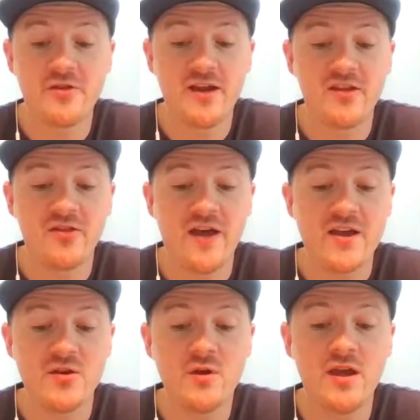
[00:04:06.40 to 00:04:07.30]
think
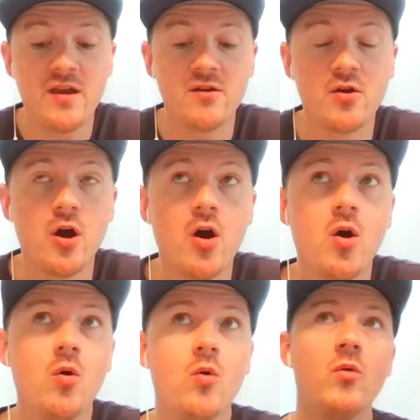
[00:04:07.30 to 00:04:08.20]
that you can
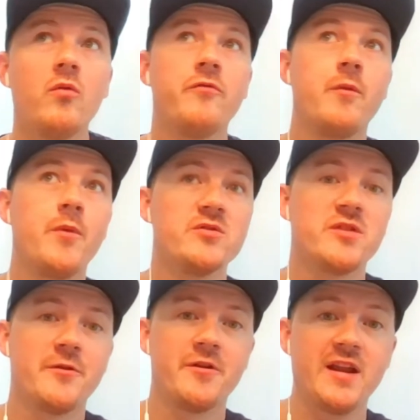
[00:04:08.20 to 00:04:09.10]
go from
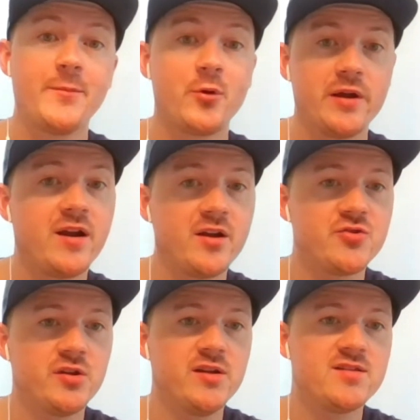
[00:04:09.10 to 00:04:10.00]
those other neighboring
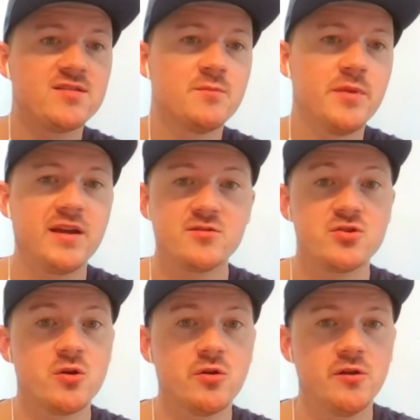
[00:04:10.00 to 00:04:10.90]
countries, because
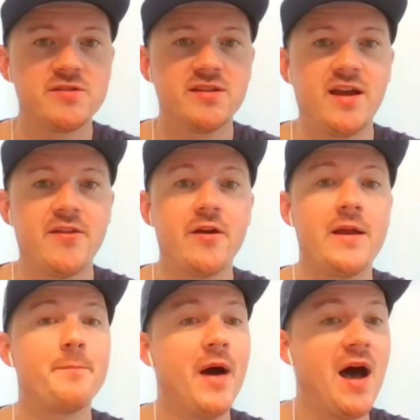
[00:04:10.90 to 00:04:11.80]
they're so close together,
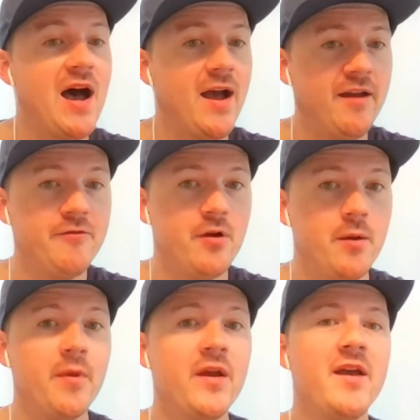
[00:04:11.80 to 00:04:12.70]
and buy
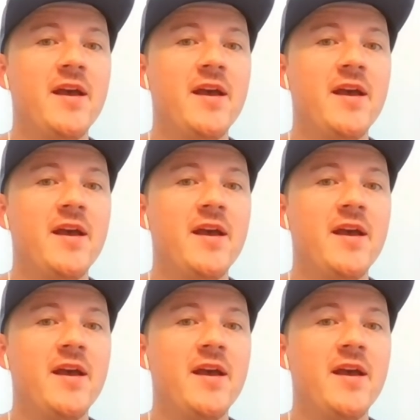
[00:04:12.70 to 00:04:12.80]
from,